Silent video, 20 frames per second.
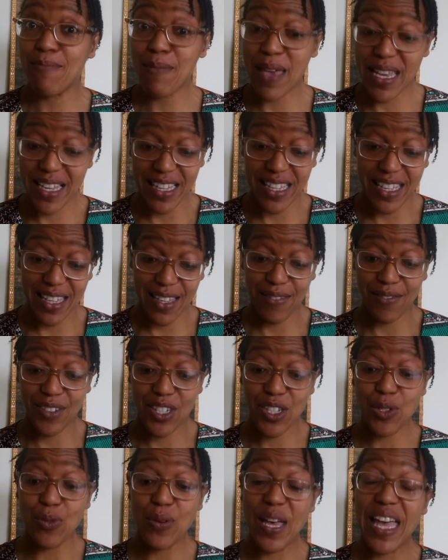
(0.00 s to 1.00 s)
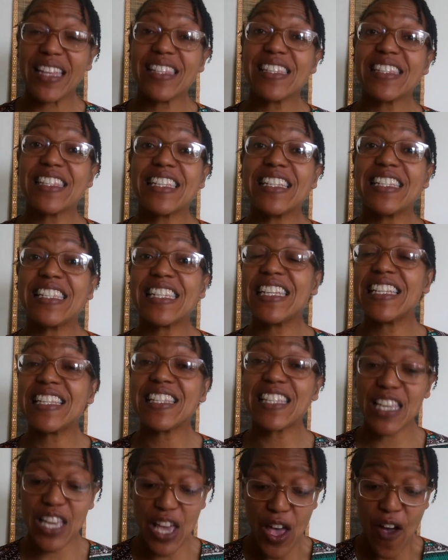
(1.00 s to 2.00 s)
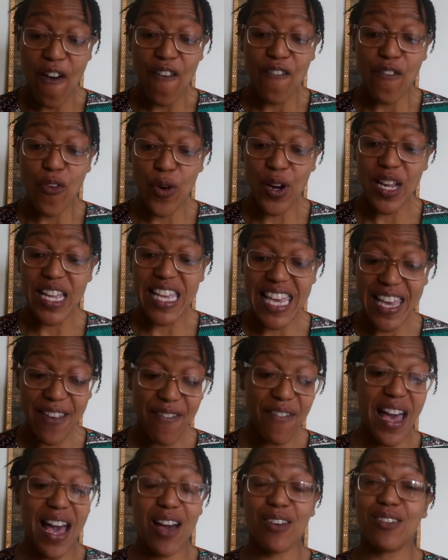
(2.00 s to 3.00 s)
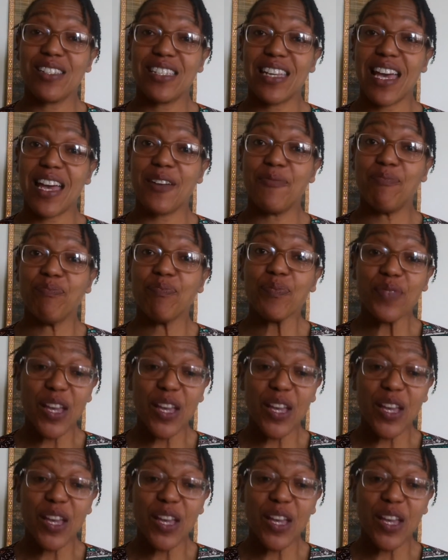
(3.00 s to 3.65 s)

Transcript: make a gift to NCTC for Give Out Day